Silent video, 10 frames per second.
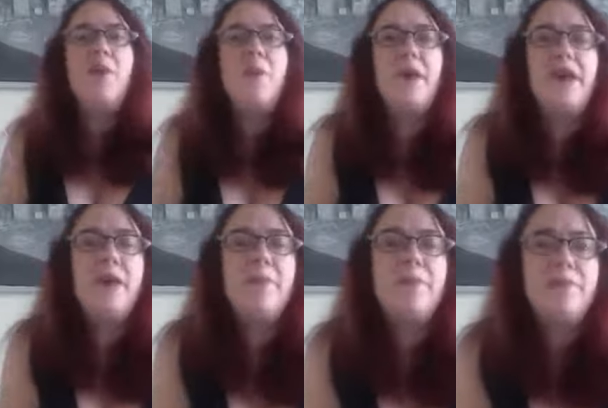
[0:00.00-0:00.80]
but
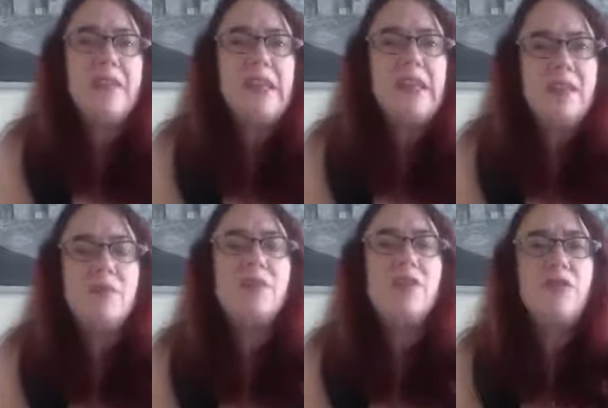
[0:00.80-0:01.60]
it
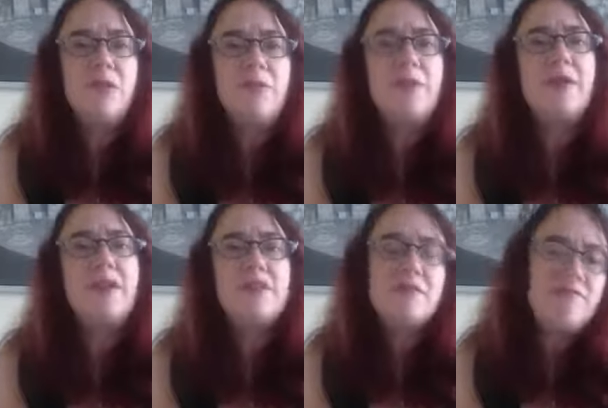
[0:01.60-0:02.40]
was a little creepy
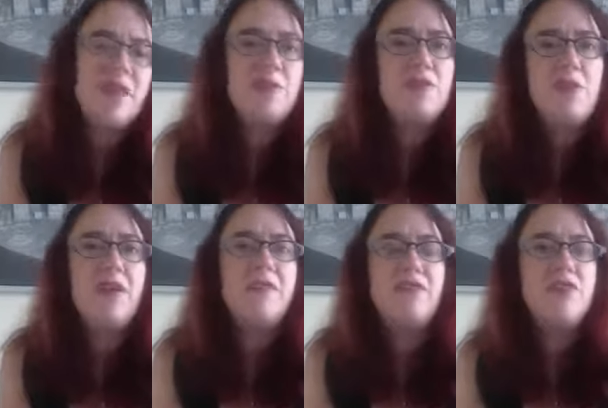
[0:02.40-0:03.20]
because he was
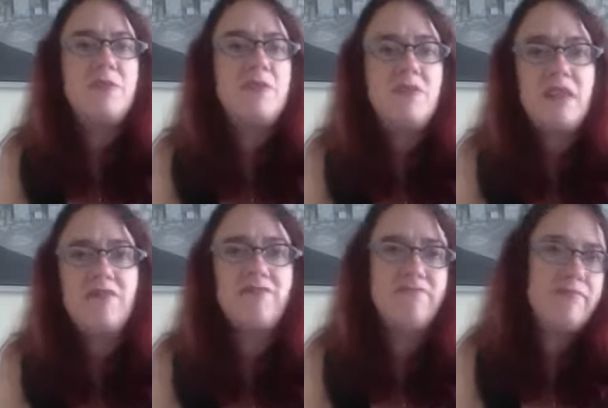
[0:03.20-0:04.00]
12 and she was like,
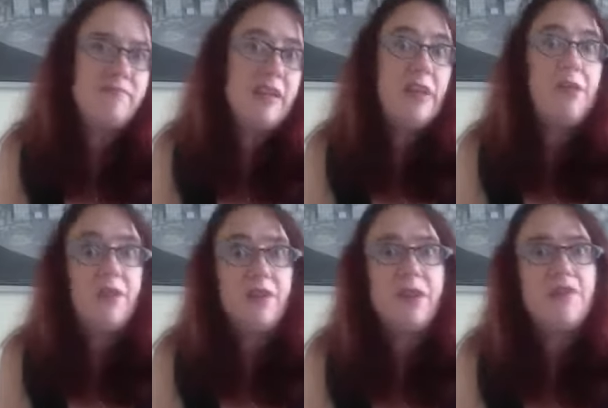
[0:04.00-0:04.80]

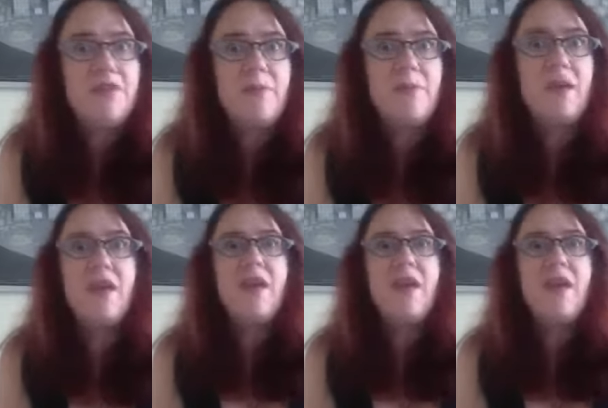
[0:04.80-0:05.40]
30 or something.